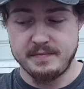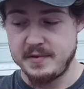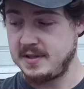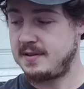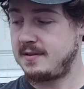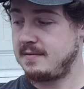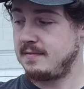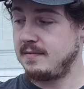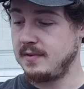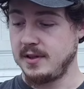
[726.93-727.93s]
This
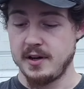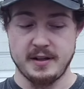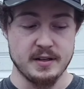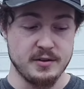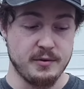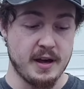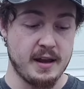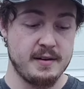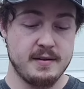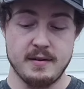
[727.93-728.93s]
gun can do
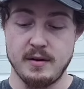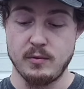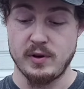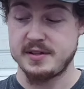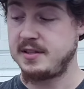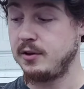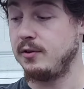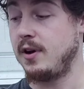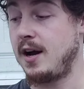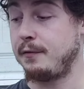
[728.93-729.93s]
that while
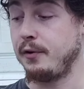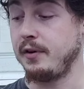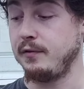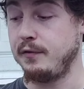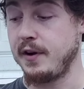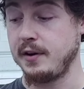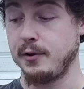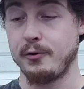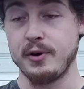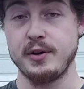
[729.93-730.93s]
still offering very
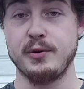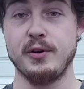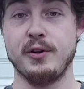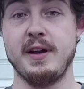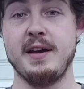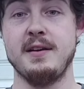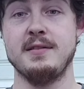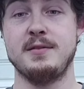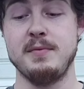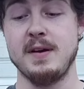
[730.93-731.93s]
low recoil
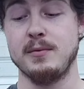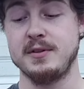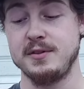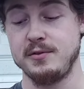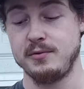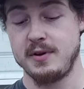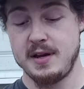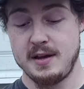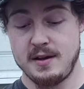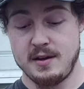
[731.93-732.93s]
and to be able to
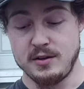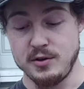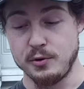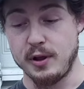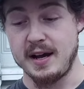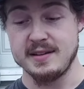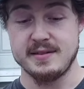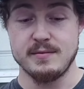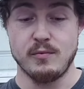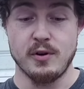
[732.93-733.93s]

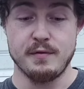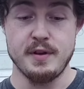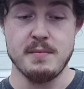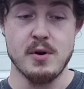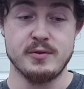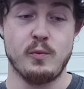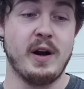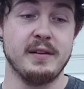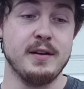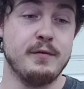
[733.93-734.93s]
utilize one of the most
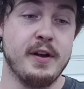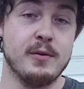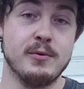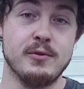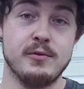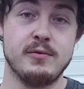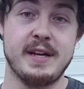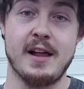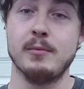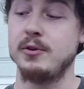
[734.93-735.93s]
widely available
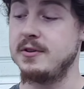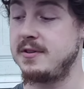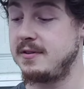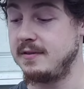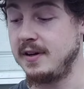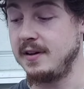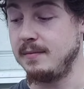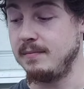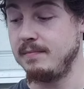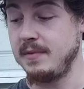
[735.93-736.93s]
calibers
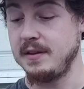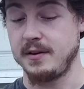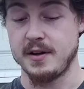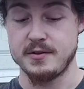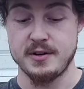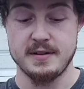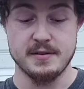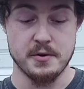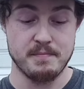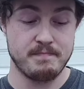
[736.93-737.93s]
in the country.
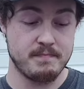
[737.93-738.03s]
So